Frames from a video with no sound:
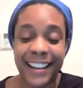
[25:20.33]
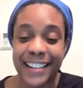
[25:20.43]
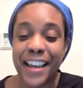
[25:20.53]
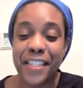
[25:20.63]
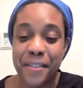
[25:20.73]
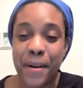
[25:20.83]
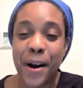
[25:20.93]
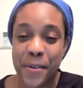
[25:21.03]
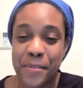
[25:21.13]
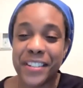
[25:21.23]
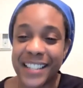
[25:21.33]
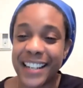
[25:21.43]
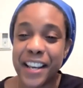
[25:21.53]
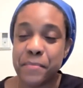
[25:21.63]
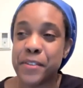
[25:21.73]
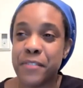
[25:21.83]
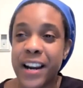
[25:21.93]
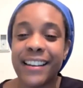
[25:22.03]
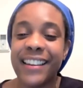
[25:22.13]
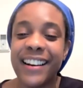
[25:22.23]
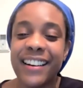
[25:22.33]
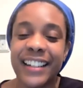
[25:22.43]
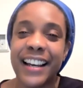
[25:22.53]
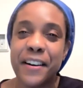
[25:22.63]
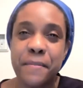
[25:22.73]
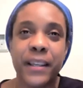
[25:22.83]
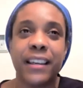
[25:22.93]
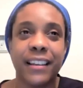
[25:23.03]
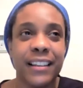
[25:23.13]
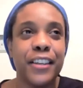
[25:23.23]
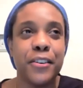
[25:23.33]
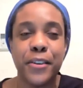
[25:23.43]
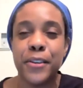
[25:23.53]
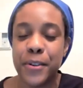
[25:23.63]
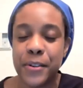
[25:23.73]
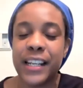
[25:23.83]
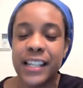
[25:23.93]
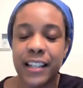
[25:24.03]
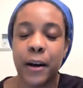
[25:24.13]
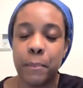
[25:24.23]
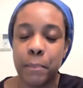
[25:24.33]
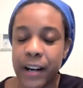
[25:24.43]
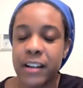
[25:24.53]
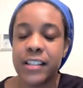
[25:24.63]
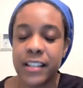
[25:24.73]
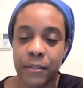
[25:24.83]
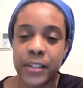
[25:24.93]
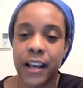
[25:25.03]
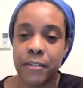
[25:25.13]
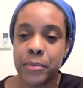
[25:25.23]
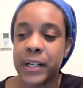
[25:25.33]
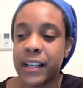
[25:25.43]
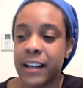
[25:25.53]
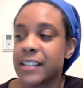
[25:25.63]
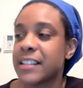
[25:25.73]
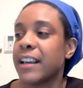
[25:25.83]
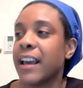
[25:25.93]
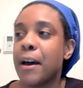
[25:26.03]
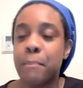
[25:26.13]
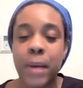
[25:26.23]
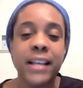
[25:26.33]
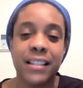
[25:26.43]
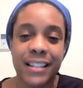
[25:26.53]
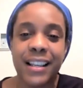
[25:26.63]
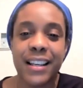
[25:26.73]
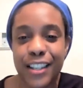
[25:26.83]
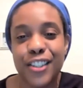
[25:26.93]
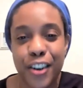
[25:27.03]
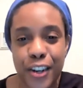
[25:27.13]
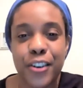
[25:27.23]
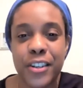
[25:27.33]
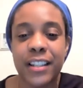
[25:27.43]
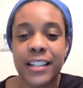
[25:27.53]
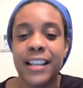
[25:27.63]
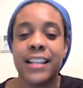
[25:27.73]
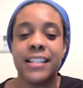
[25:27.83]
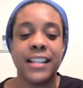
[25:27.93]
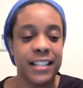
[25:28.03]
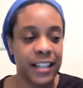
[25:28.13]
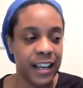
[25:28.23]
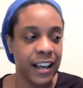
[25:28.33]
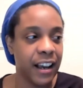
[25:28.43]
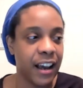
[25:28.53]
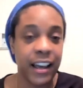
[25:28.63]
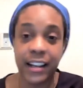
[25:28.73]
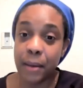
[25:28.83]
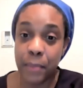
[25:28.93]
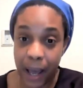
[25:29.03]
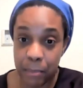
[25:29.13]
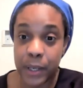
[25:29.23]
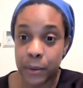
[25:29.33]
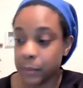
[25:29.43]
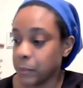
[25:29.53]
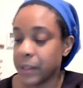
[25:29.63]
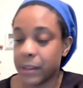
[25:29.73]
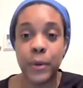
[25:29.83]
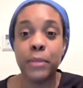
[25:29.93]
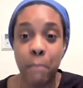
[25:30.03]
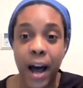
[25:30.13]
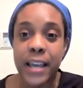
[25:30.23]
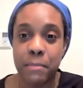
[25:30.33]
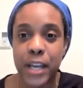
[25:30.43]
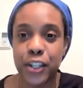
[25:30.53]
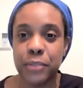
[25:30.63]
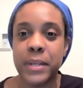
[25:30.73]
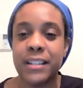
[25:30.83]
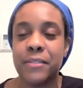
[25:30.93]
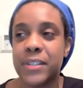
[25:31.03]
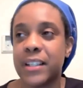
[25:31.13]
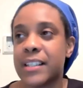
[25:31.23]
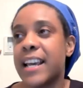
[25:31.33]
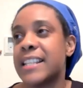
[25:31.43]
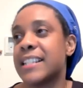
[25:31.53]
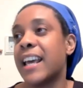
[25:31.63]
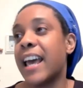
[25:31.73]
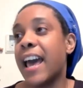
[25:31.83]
another powerful statement right there. You know, you don't need to compare yourself to everybody else. My success is not your success, and I'm happy with my measurement of success.